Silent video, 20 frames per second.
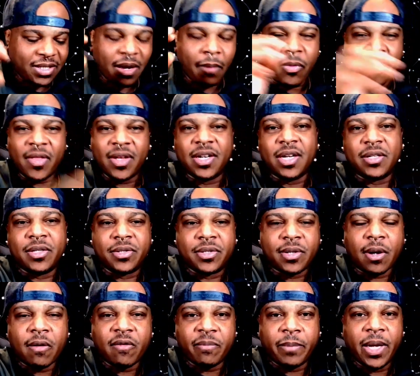something that doesn't
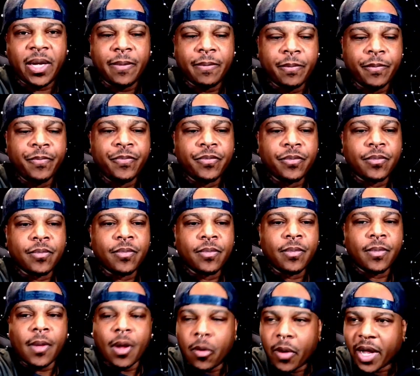serve me.
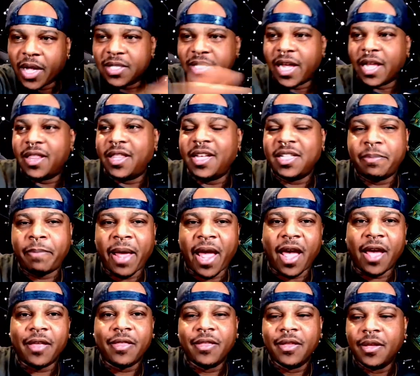Or I could take this
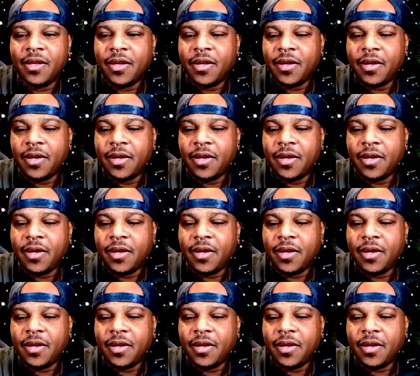path